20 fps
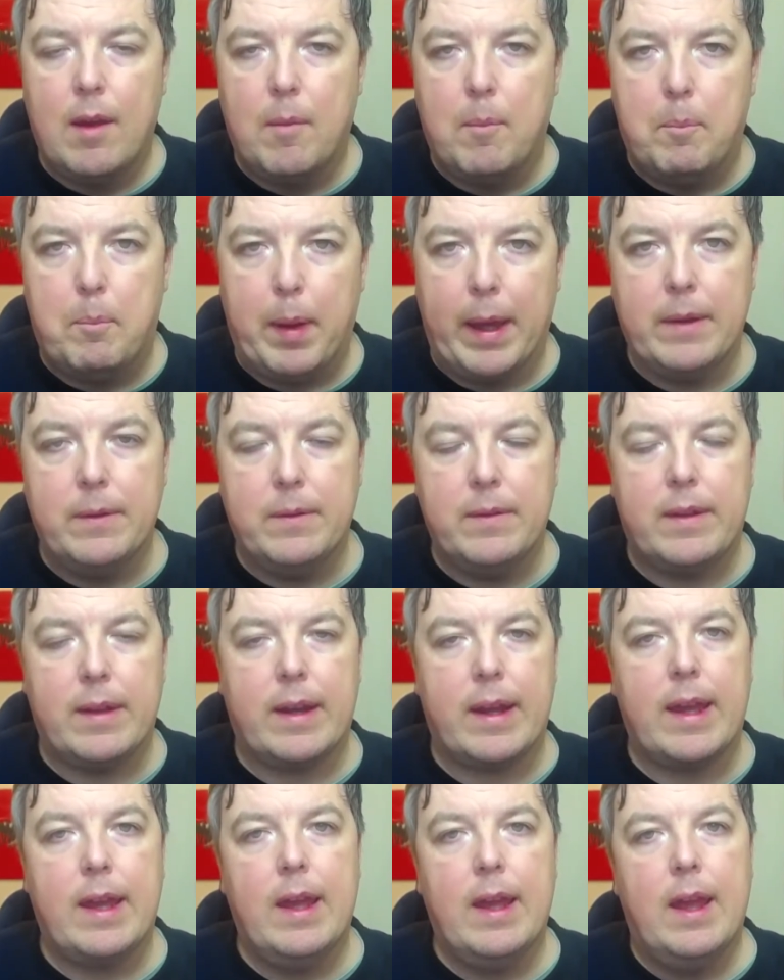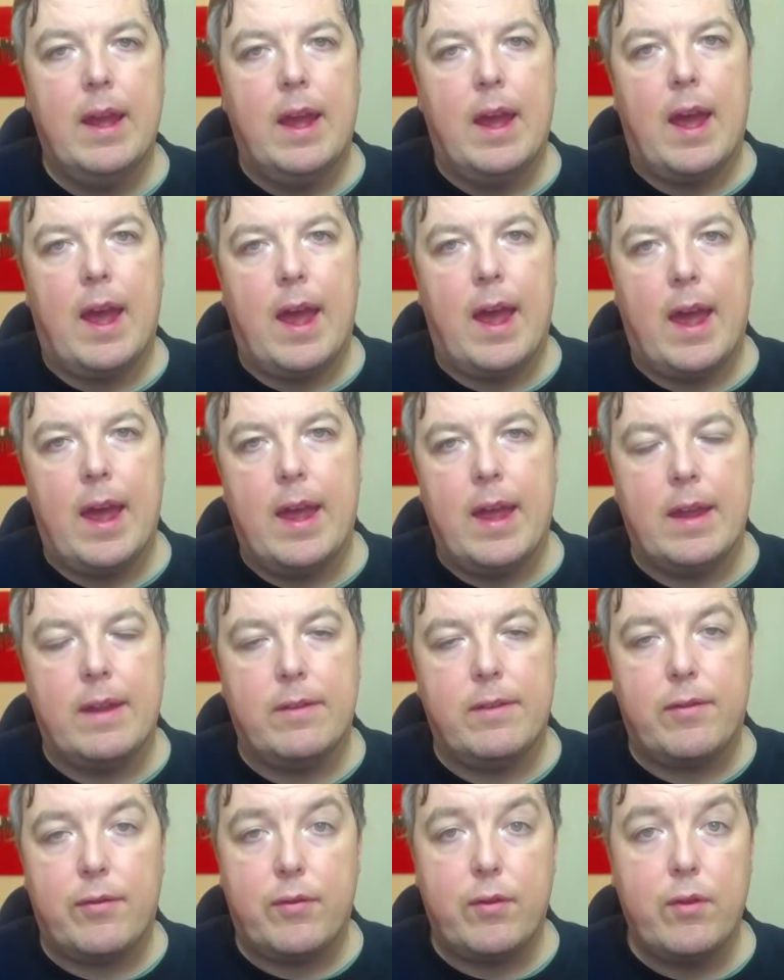boundary.
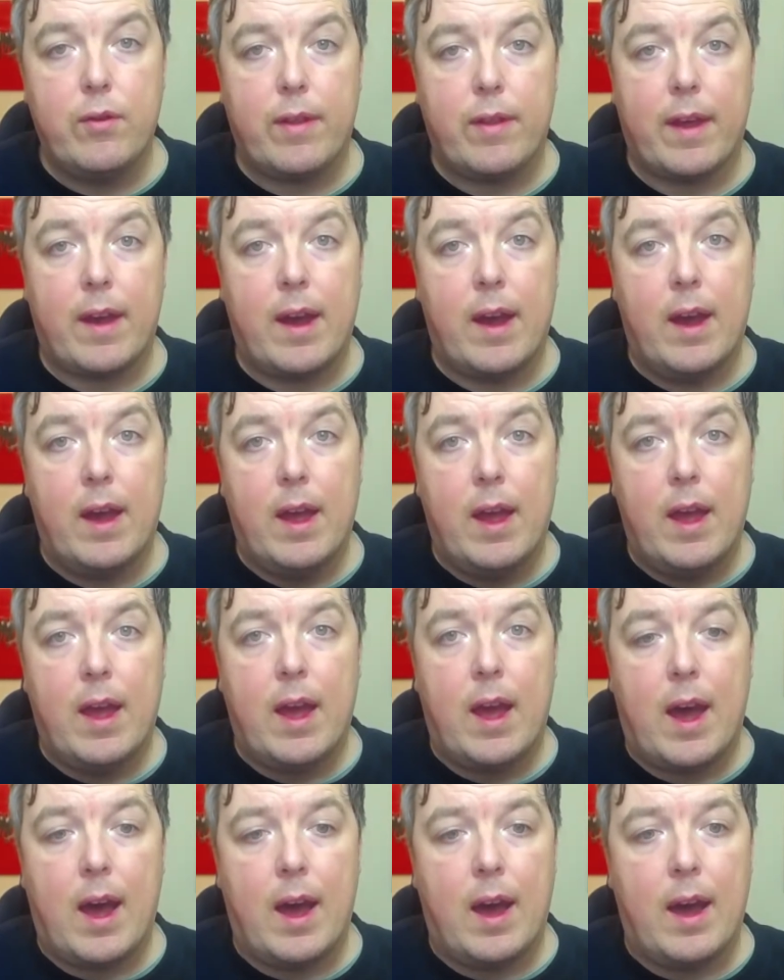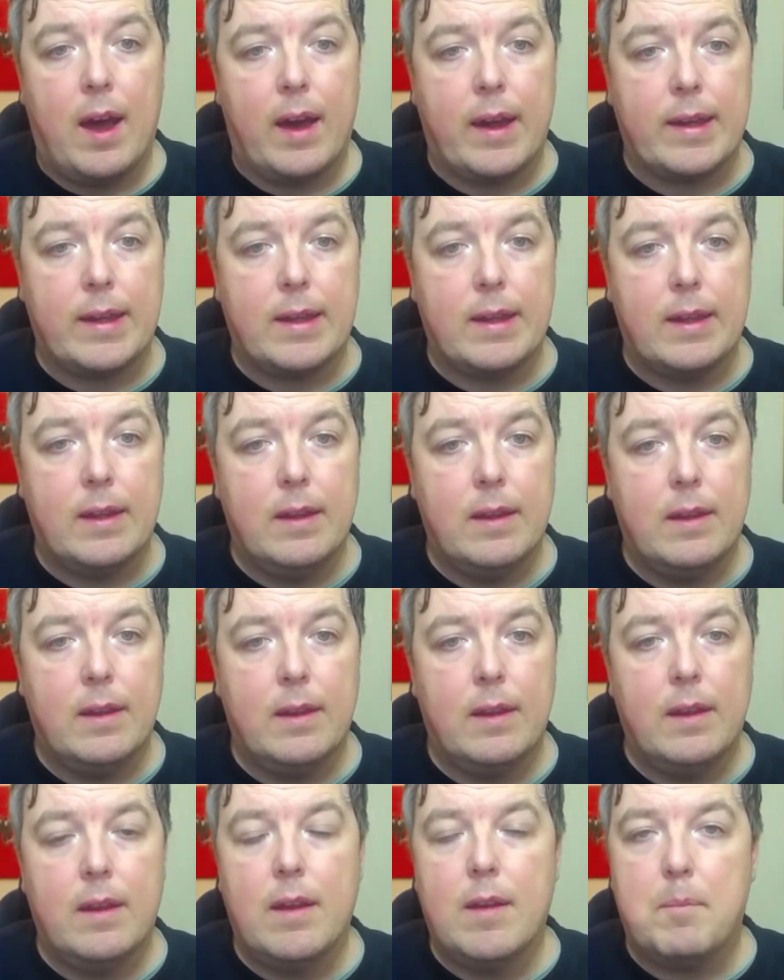And through that I
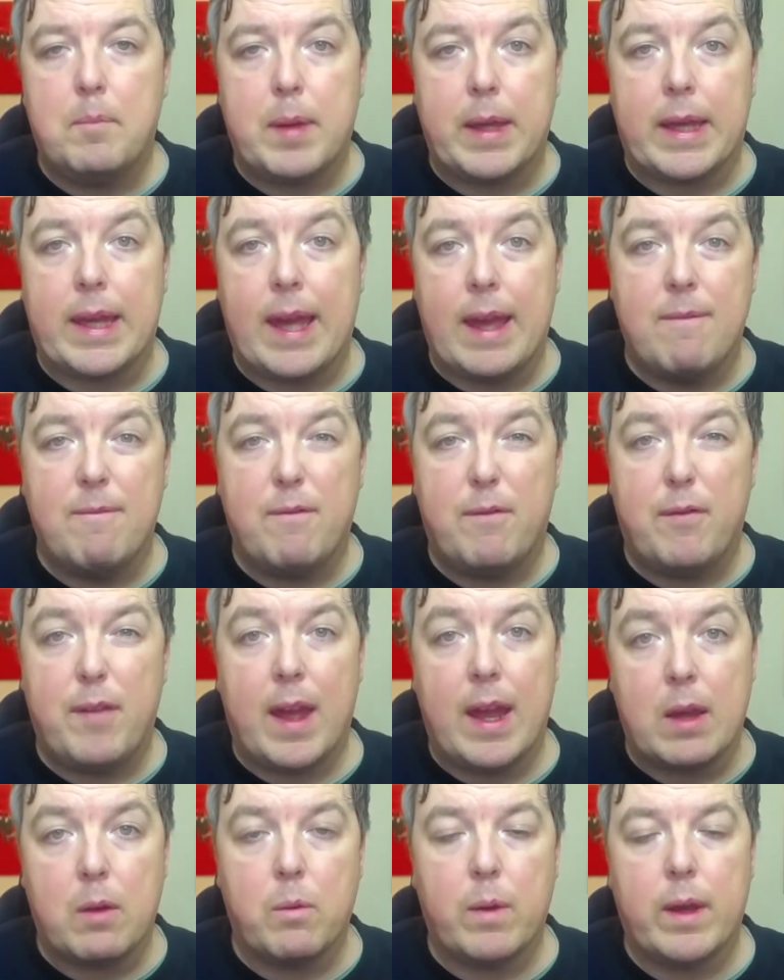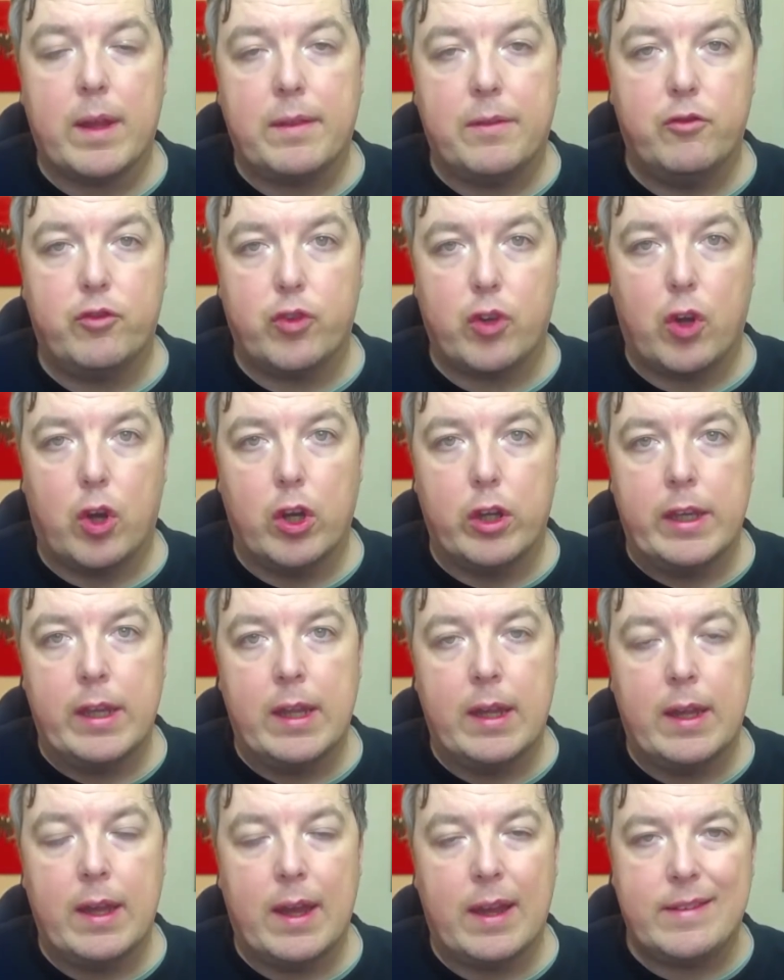became very withdrawn.
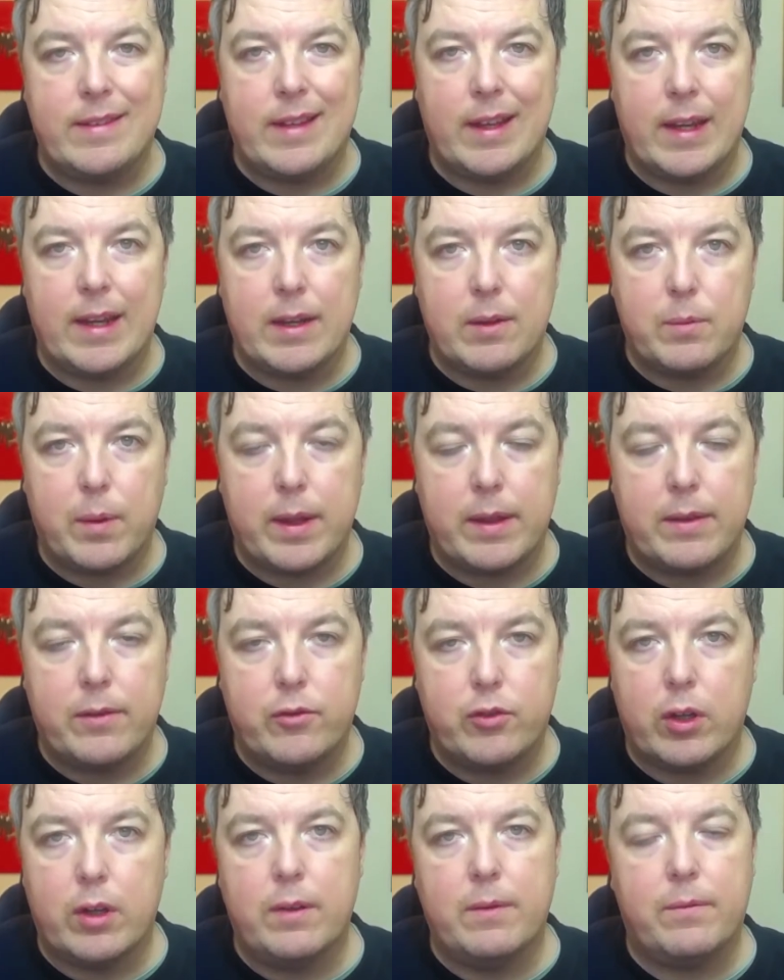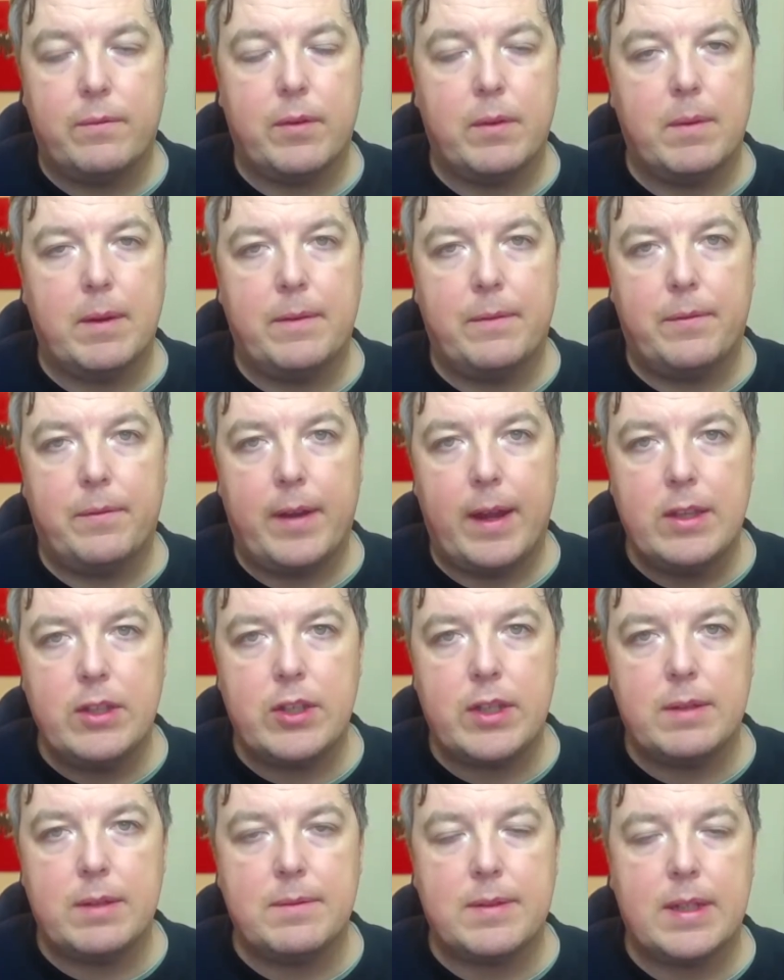I started withdrawn from my
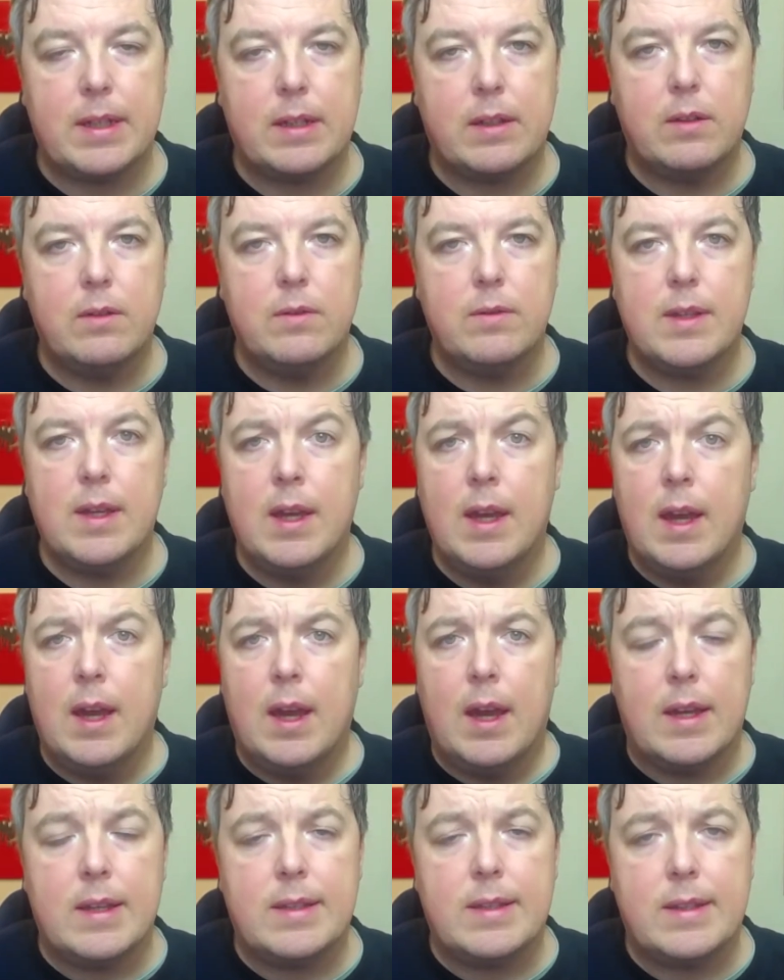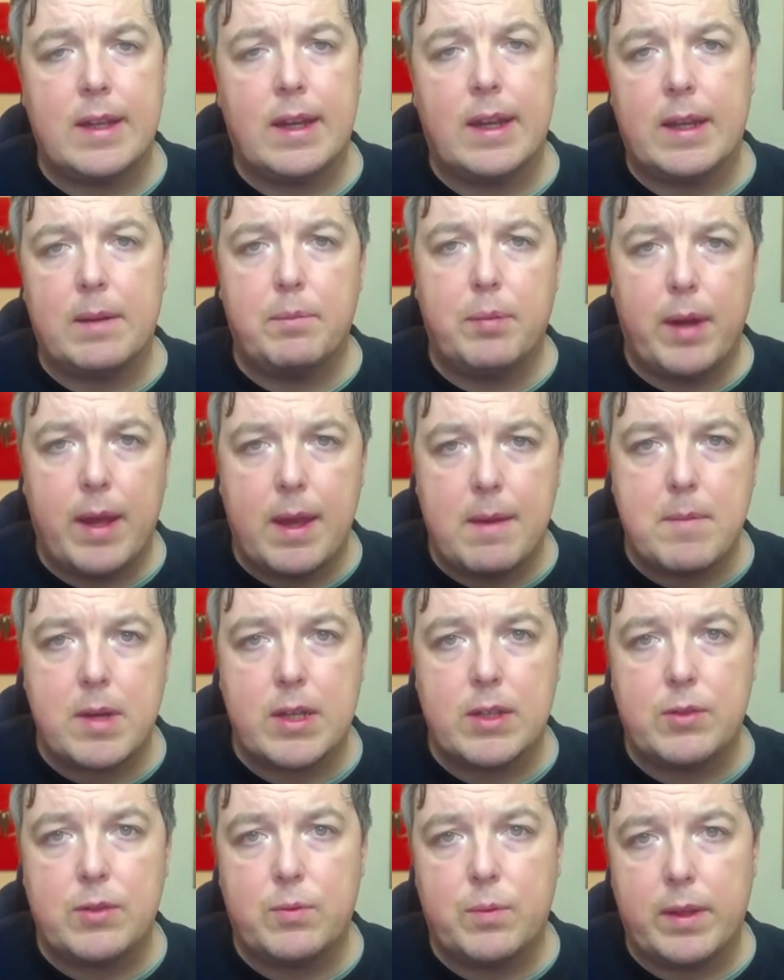friendship circles. I started pretty
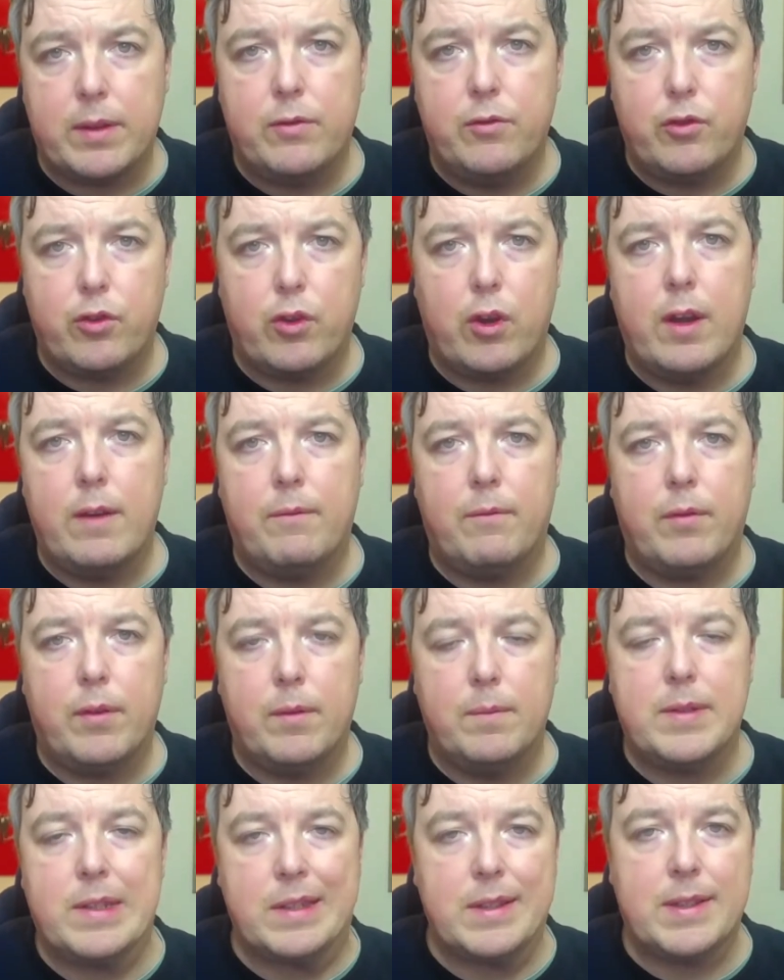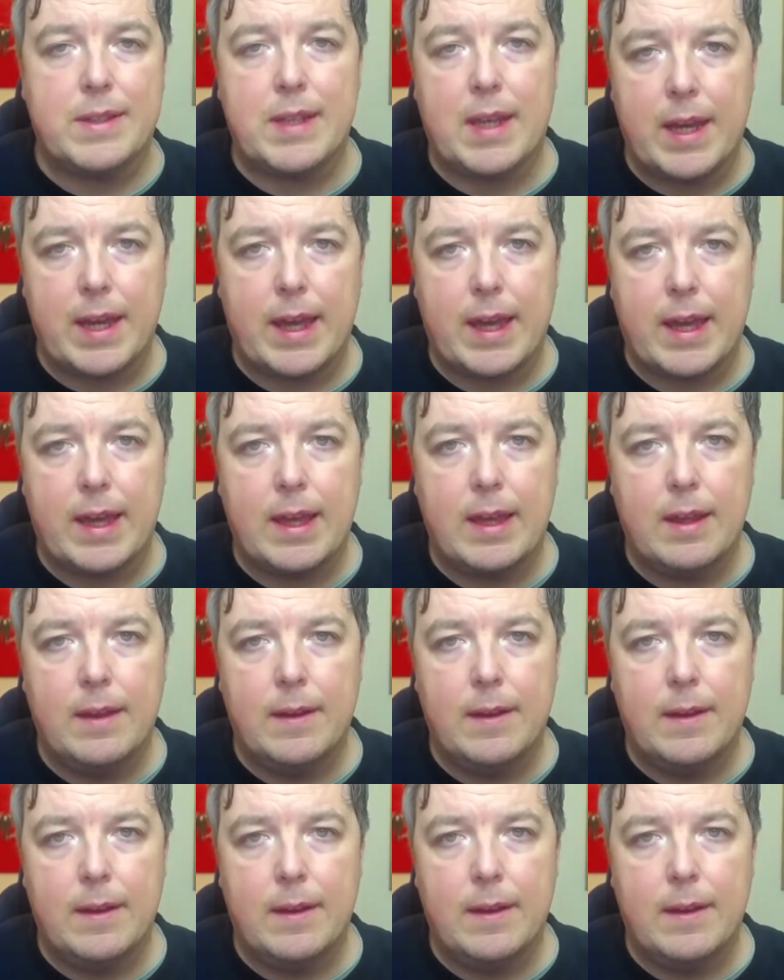much withdrawn from society.